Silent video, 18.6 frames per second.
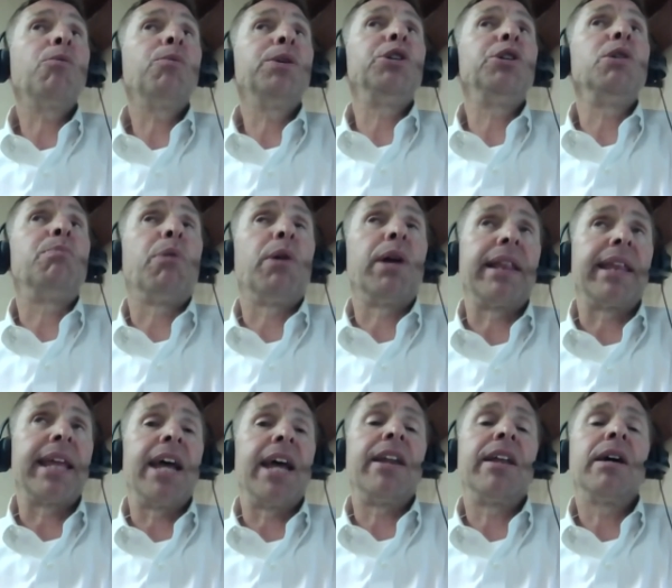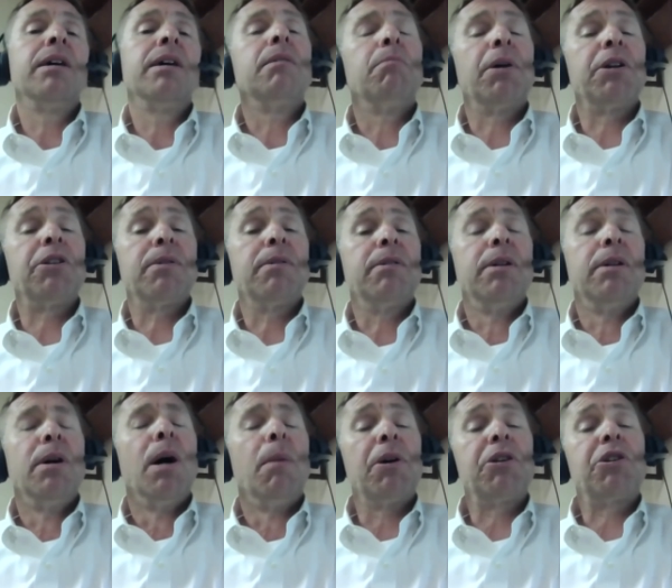would you put it then? But
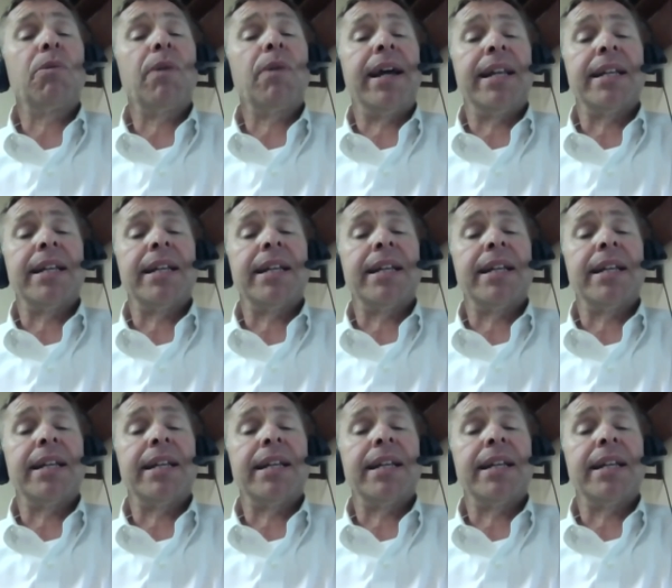but you're right,